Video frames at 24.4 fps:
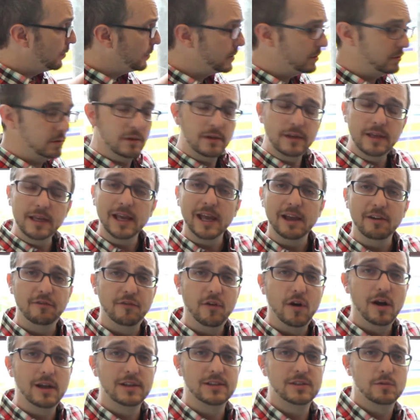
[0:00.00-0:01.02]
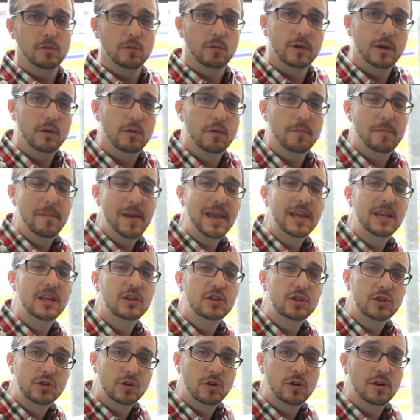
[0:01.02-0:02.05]
we were looking at fonts, we were making
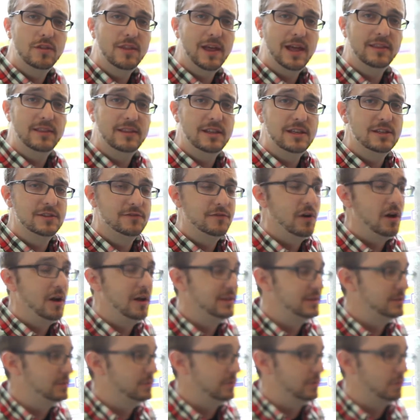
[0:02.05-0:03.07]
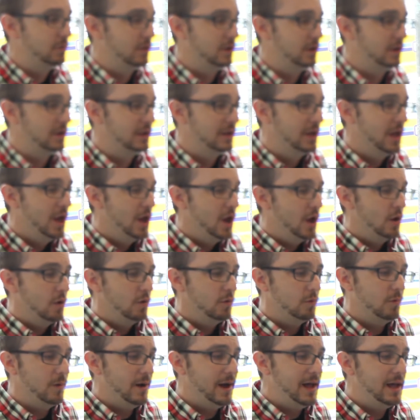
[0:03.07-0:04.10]
sure that these fonts would work
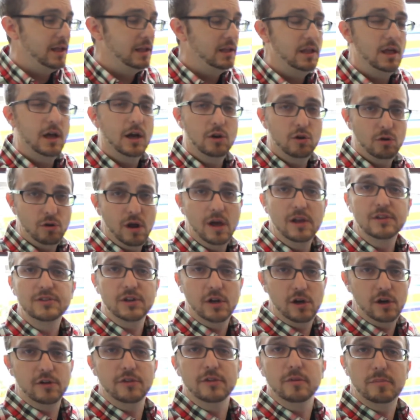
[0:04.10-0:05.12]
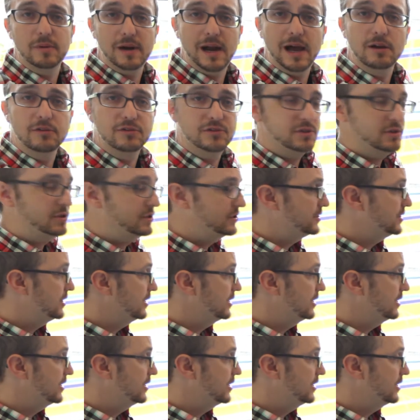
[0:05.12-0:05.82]
well across all the browsers.